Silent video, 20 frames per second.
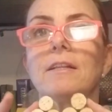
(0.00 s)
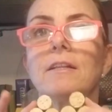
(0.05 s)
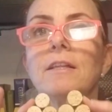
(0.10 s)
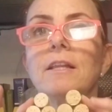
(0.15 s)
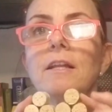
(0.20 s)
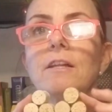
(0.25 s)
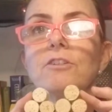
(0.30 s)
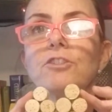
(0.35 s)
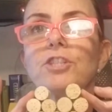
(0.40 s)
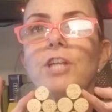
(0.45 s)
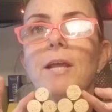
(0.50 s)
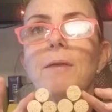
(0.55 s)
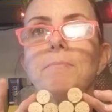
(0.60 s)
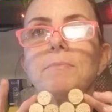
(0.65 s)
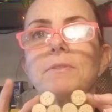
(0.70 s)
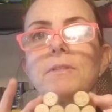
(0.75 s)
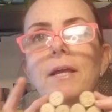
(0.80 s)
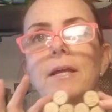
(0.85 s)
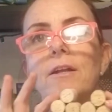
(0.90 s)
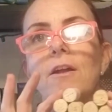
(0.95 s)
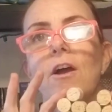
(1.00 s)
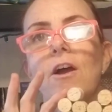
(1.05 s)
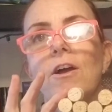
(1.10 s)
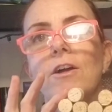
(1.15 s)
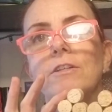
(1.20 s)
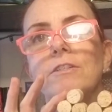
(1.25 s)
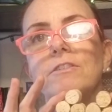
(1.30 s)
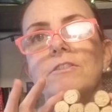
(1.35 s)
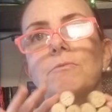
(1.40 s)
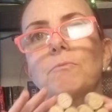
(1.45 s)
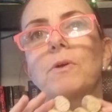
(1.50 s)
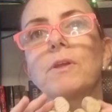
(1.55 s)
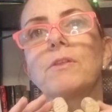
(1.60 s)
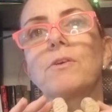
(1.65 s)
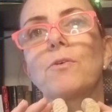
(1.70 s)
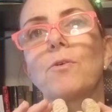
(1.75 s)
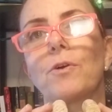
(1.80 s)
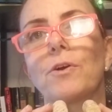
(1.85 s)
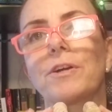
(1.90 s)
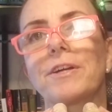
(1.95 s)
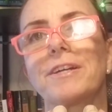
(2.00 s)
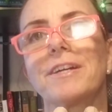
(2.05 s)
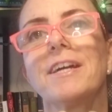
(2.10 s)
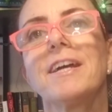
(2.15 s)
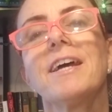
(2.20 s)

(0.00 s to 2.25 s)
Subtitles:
little shapes and hearts with cork.